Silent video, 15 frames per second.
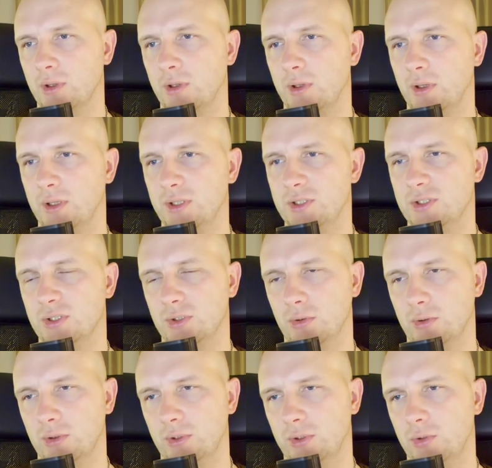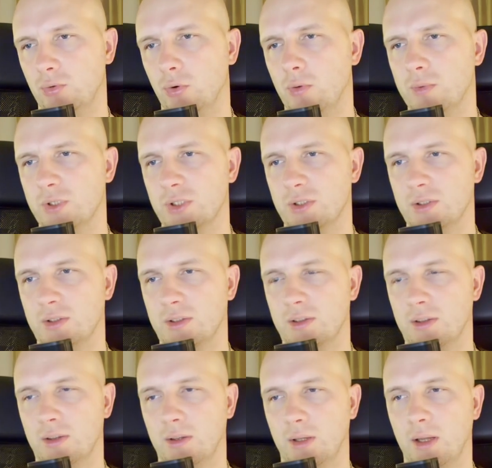It's only 2
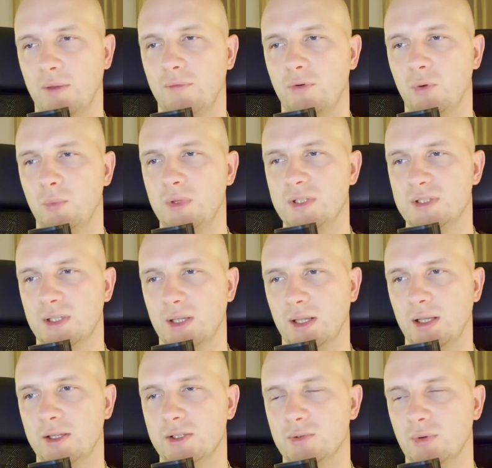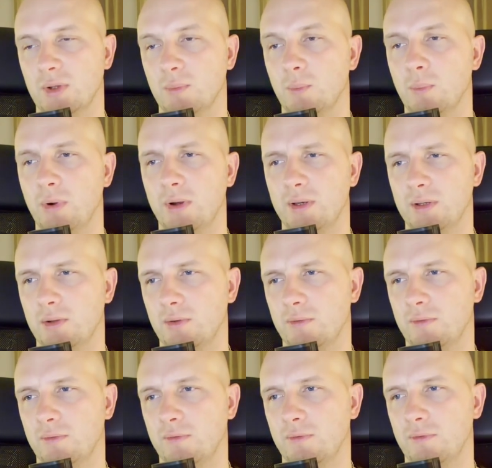options. If you missed at least one point
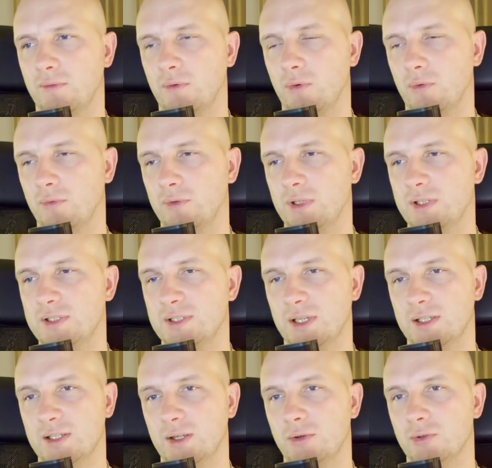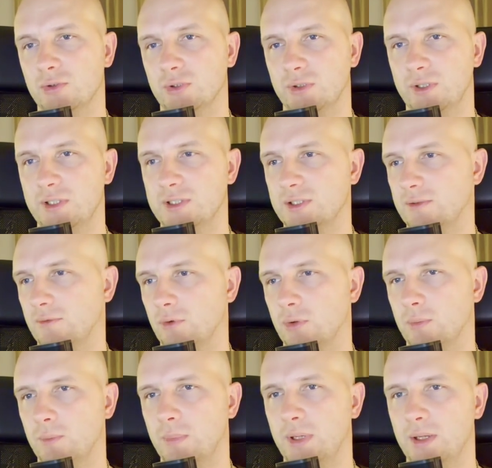of this resolution, it
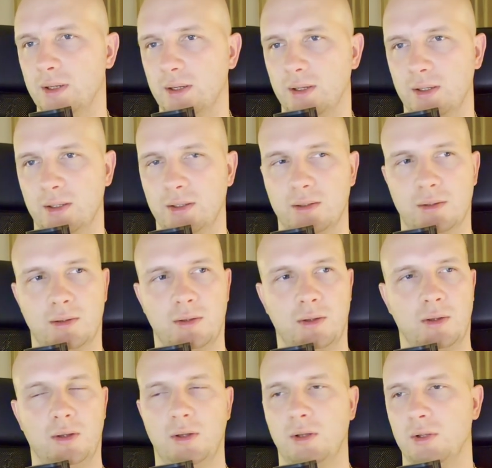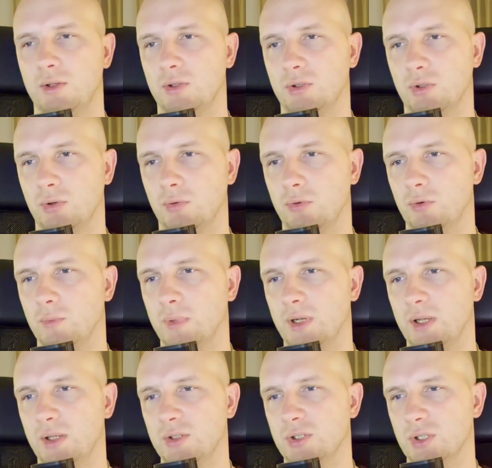won't be added. So you
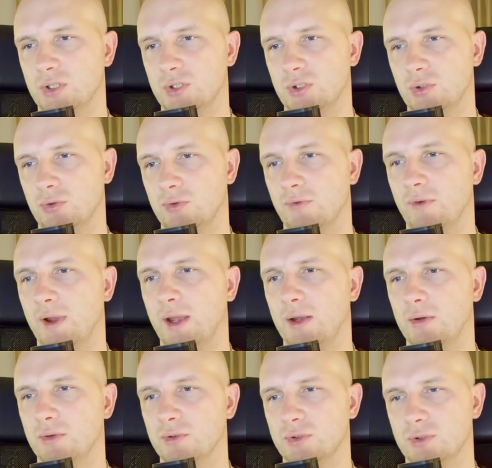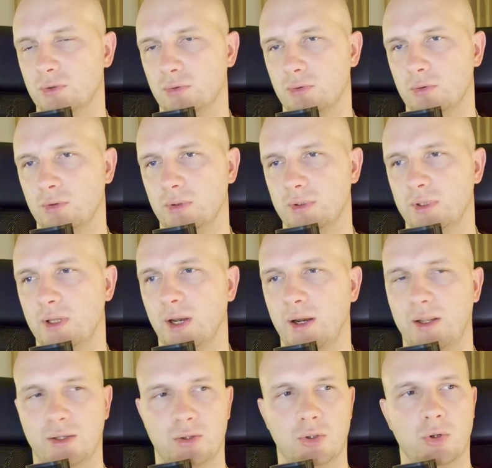may just choose files or
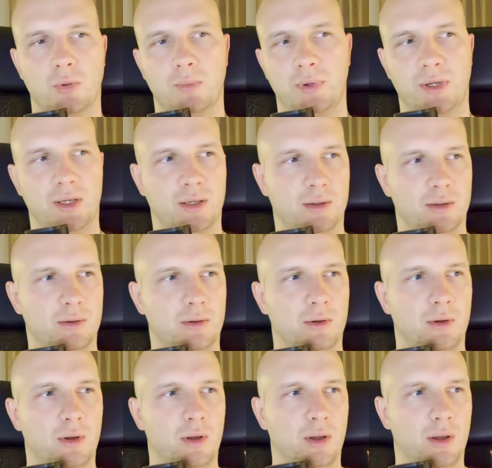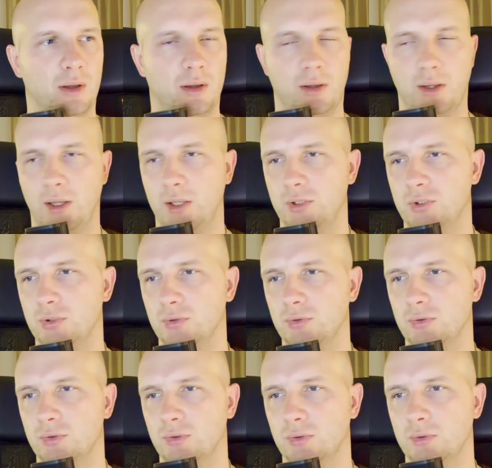drag and drop here. I choose
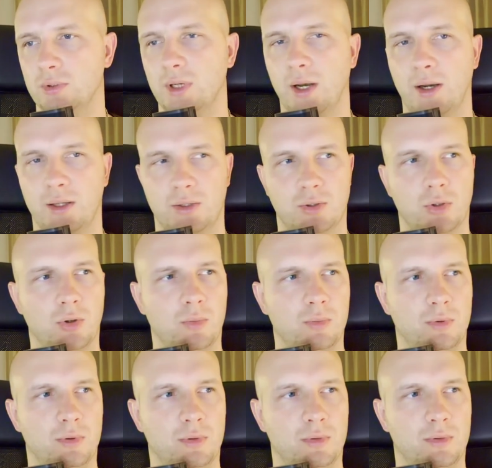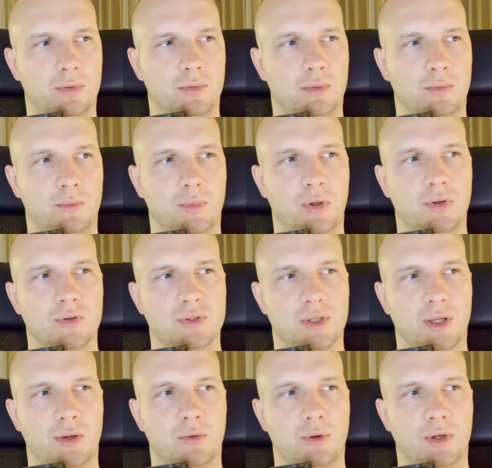to drag and drop because
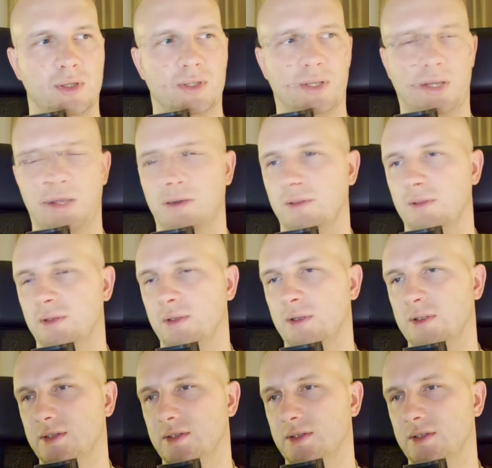I already have these